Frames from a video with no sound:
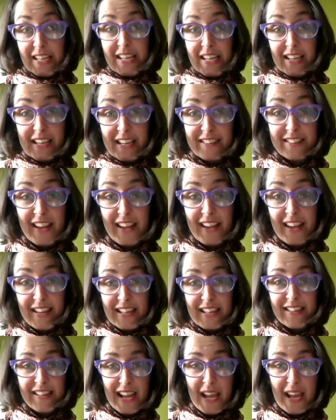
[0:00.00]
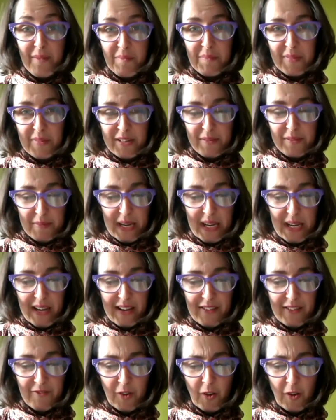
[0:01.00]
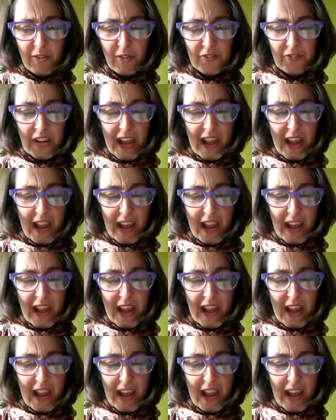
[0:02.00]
an exciting time to be involved.